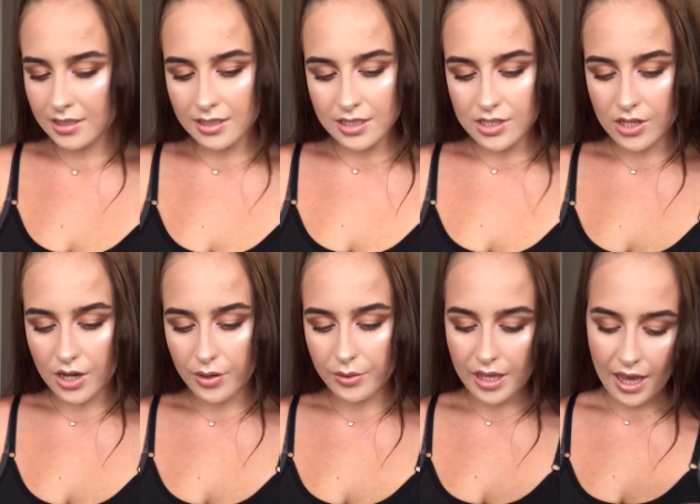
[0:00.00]

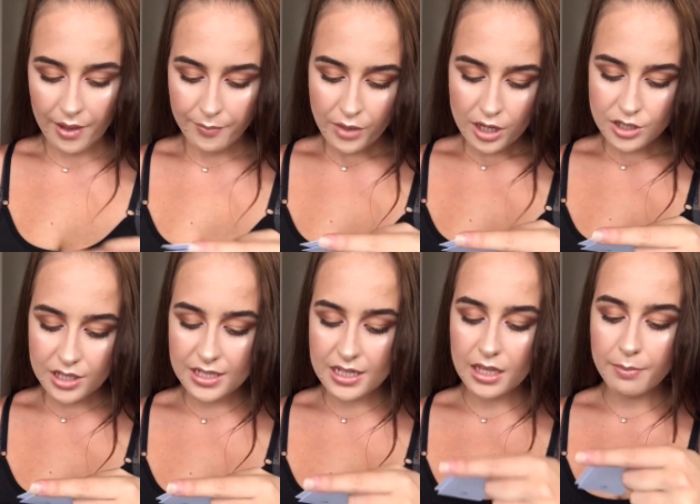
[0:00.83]
So yeah, so
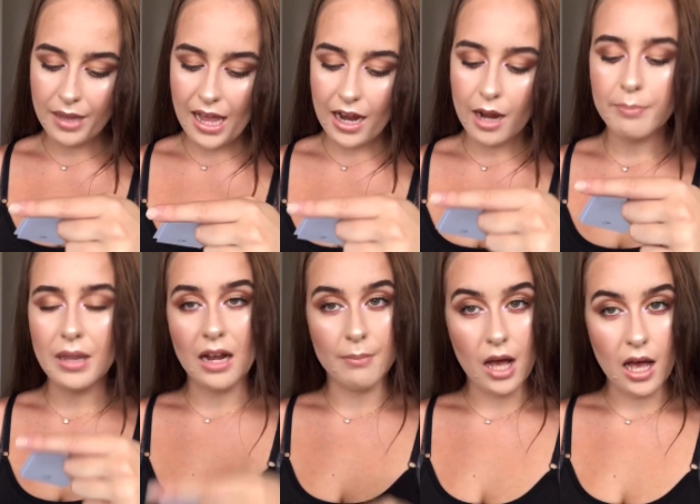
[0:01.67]
these are the
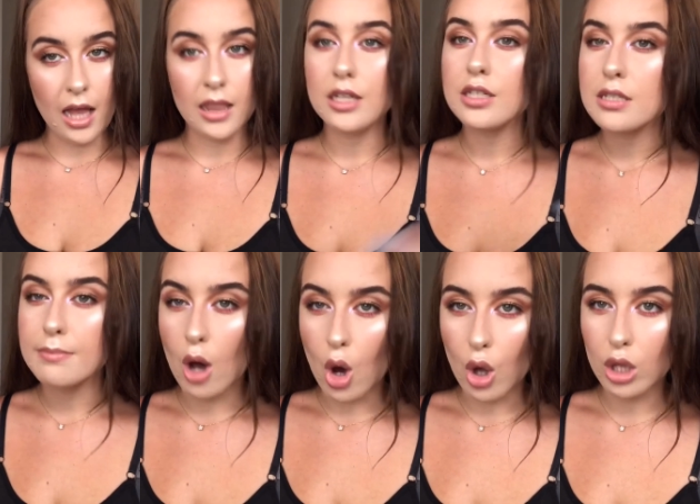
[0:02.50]
black marl,
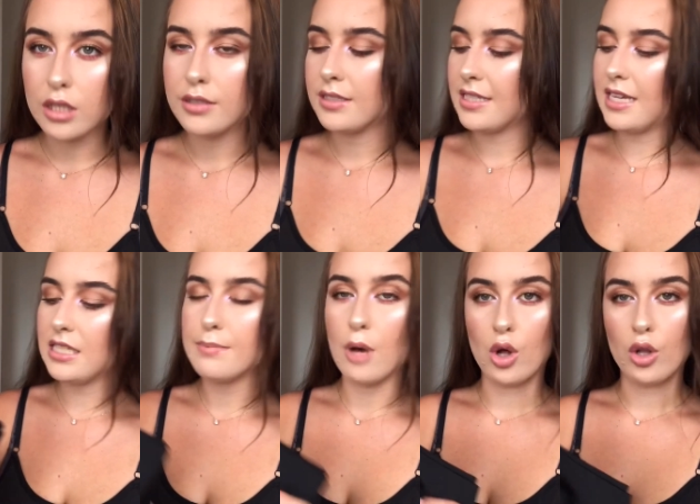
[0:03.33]
small, size
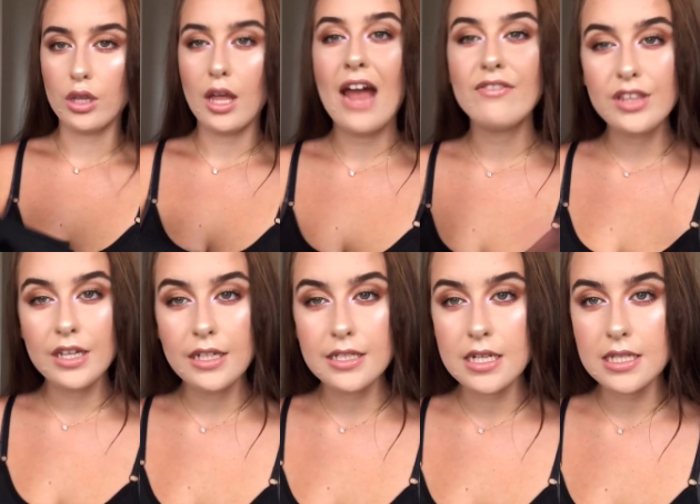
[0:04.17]
small. Everything
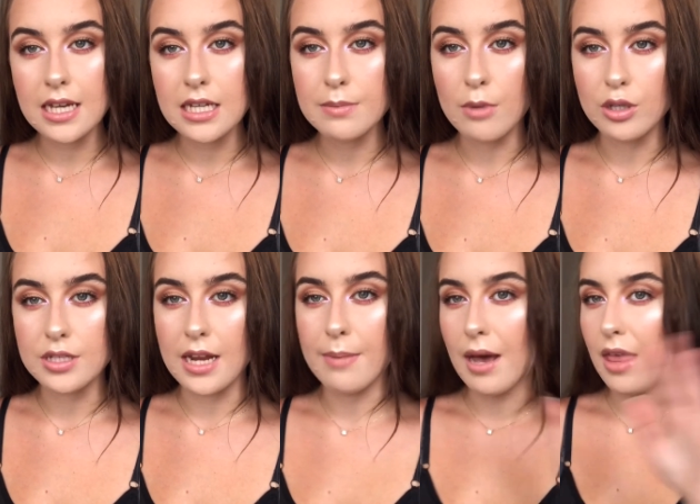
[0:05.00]
is in a size small
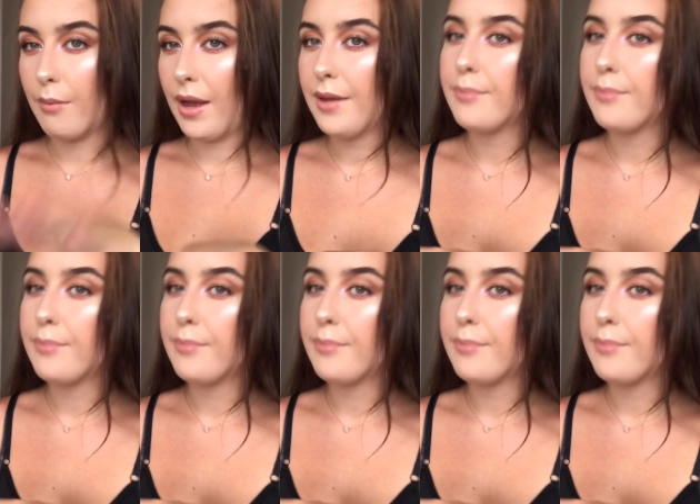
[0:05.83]
today, by the way.